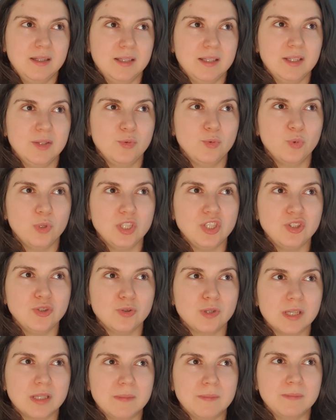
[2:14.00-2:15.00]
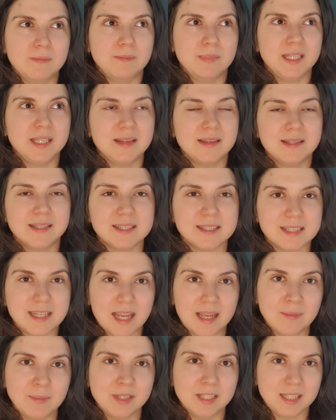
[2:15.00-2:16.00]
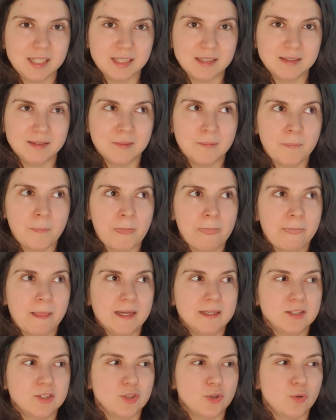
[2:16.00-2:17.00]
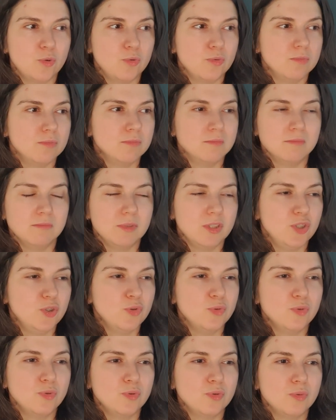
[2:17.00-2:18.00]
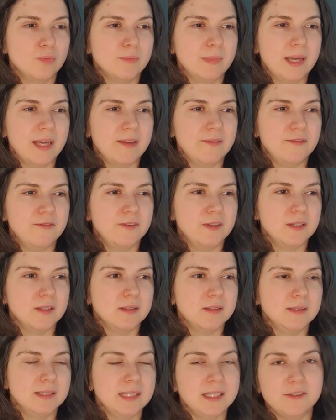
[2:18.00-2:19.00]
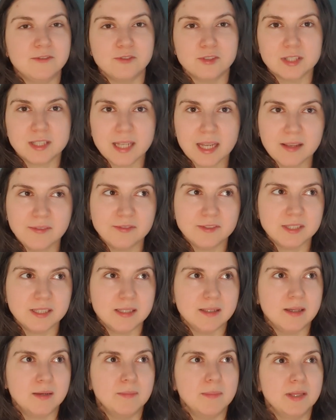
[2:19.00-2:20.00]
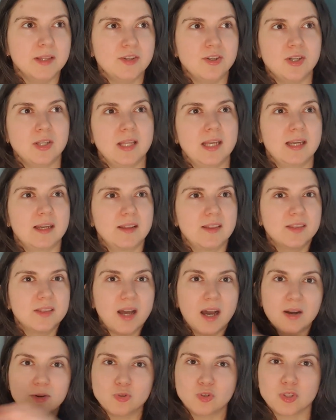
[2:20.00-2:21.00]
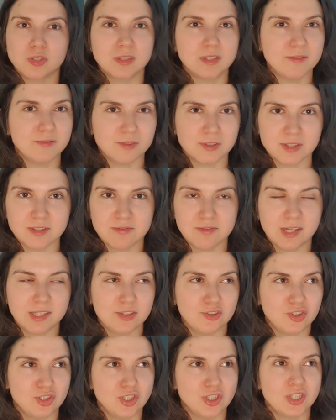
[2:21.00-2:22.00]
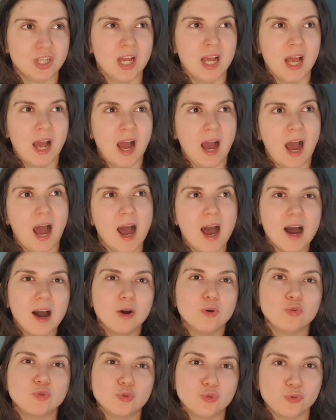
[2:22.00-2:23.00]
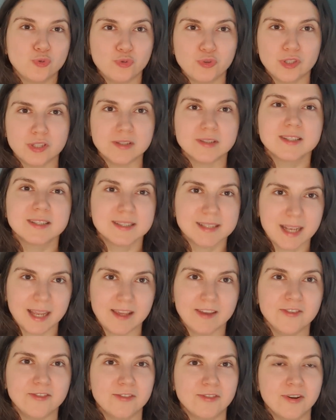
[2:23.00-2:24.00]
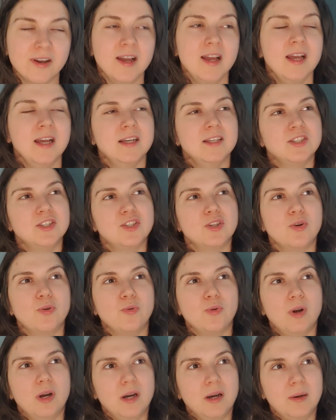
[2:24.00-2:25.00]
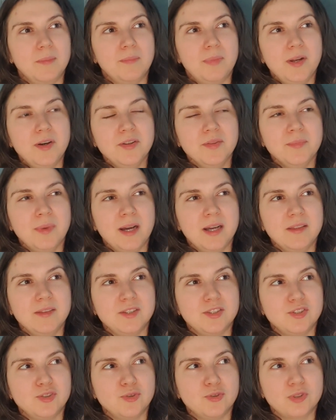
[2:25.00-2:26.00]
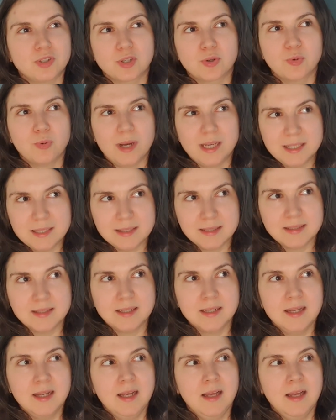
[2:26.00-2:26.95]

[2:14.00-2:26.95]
in which you can meet the same need. So you may feel need for safety, but there are like 1,000 different strategies how to feel safe. So bear in mind that your request